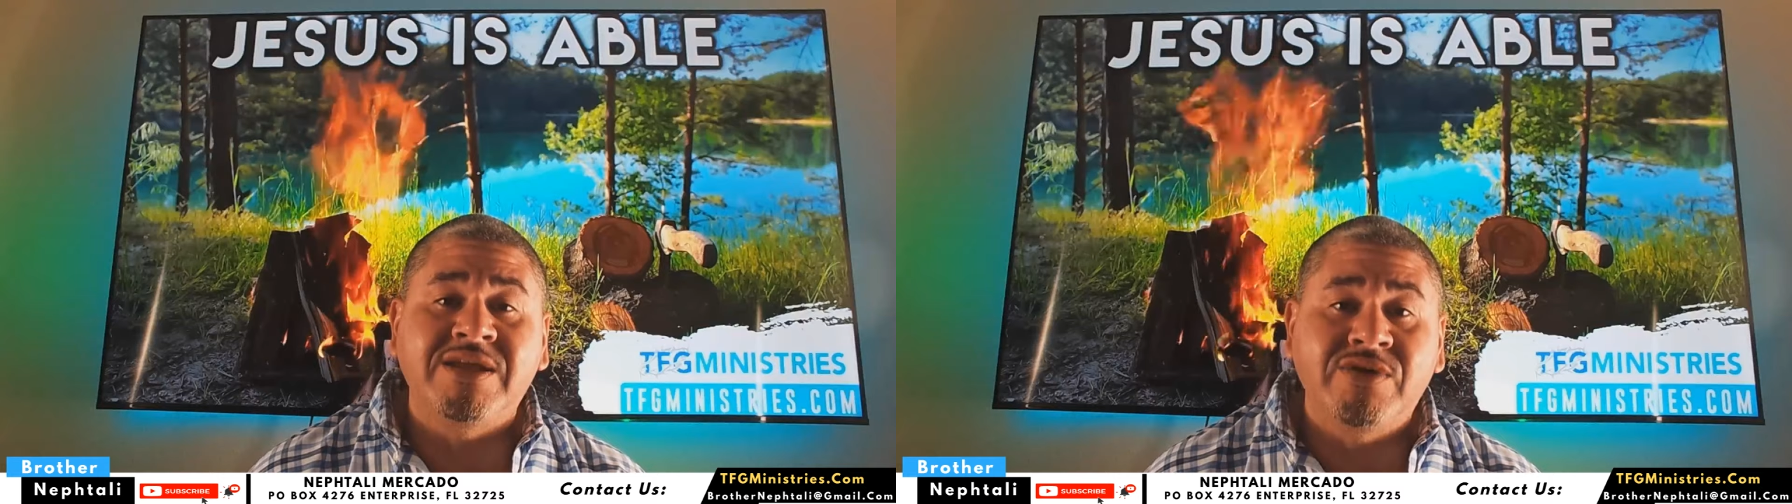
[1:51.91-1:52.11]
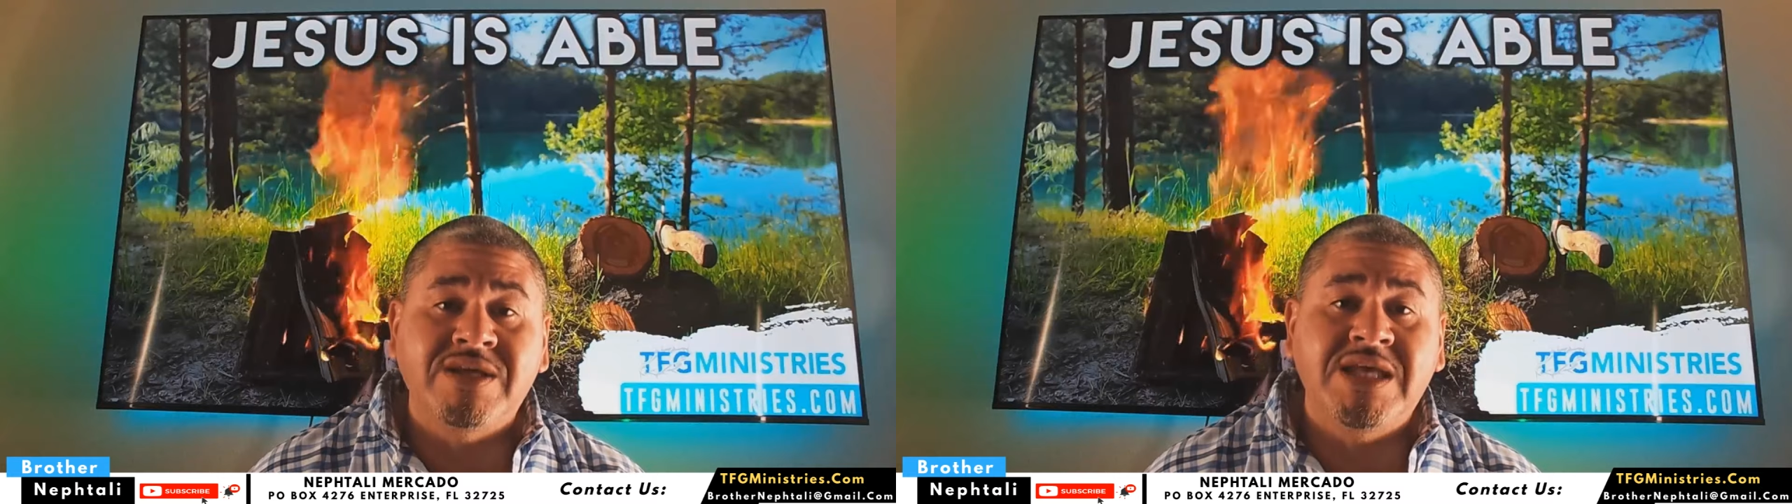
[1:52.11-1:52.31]
that
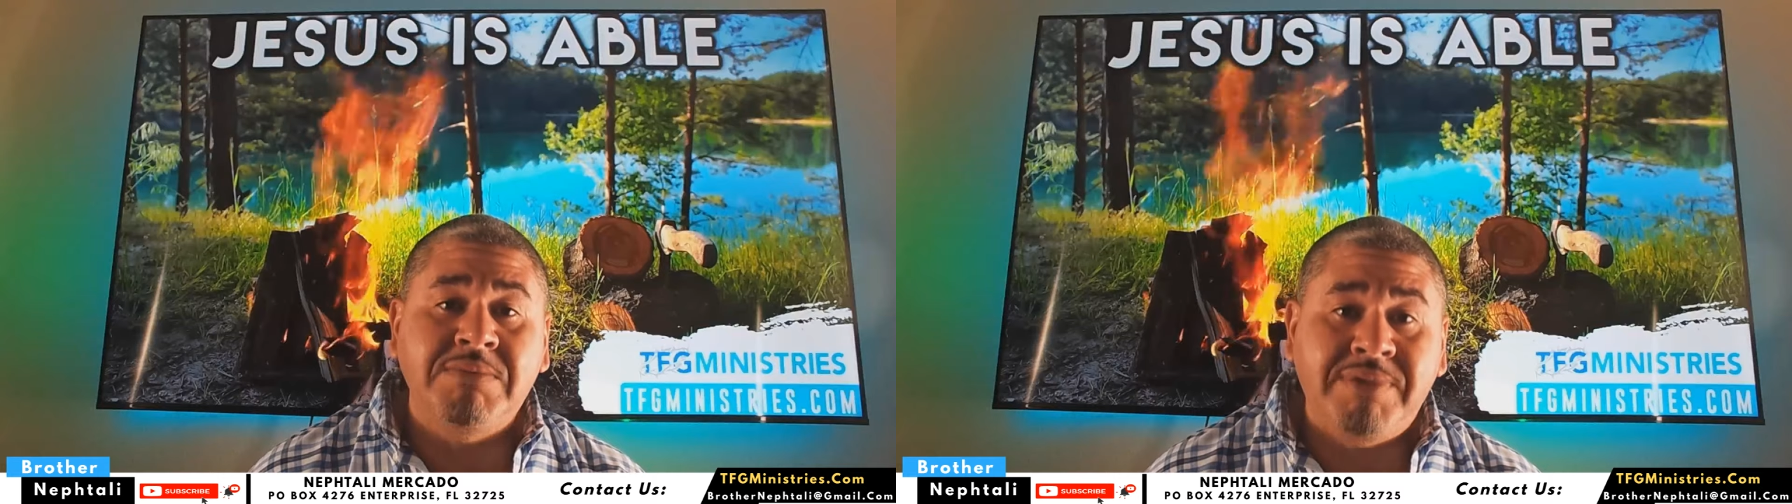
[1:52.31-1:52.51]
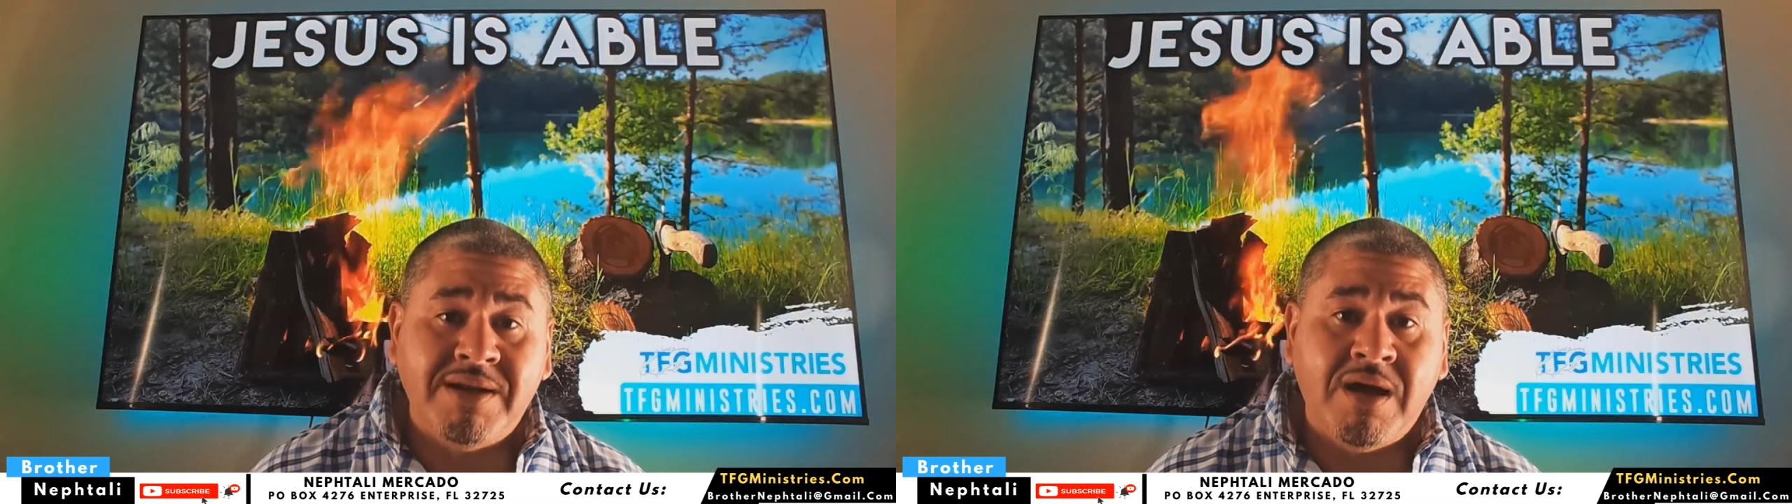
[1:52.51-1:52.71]
you're
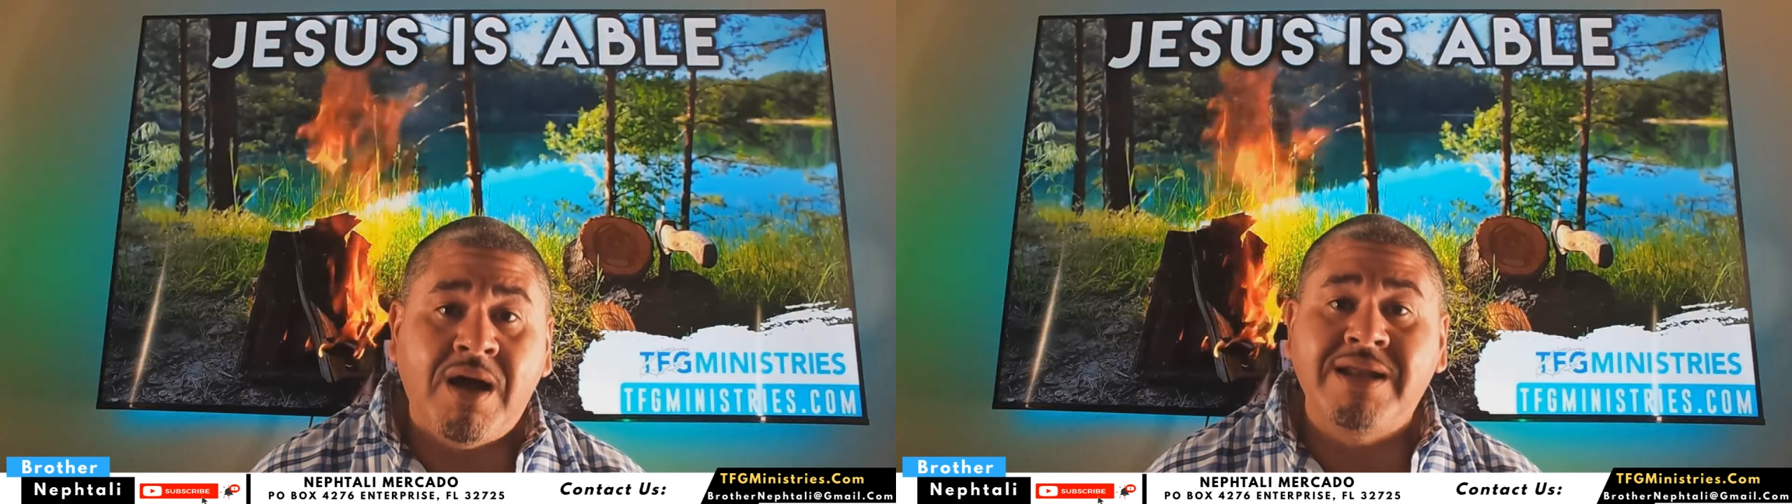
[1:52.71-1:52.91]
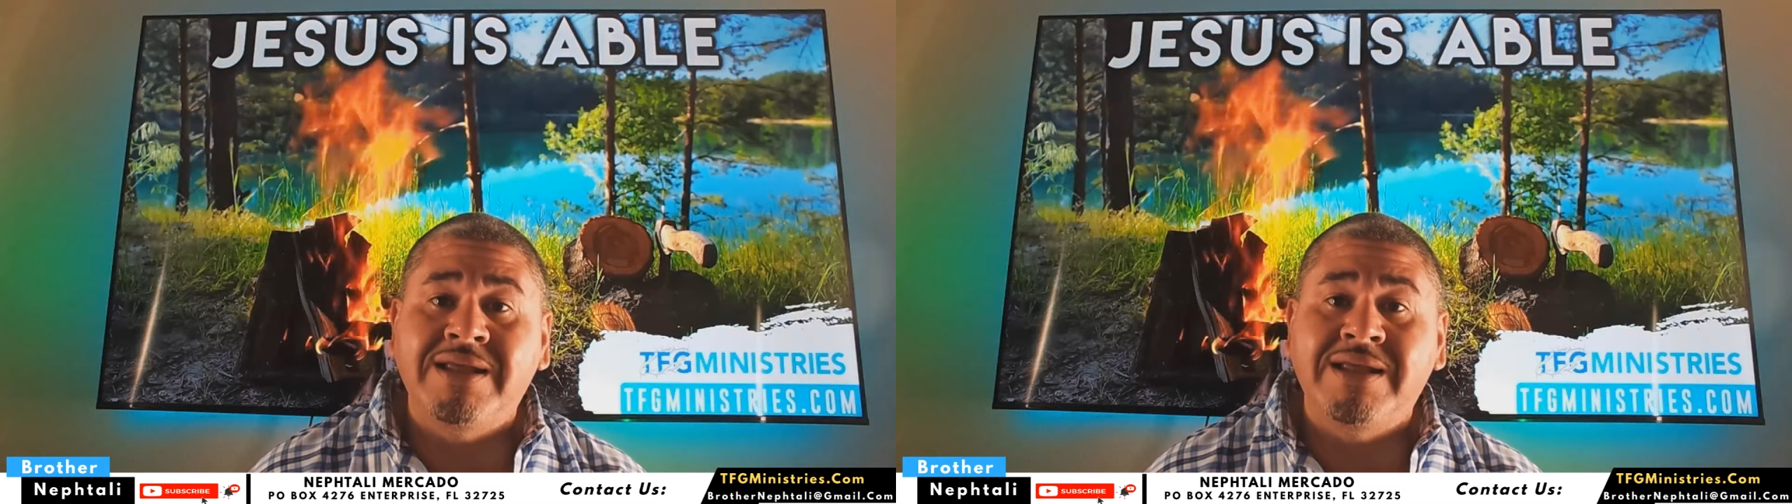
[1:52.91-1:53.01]
keeping on,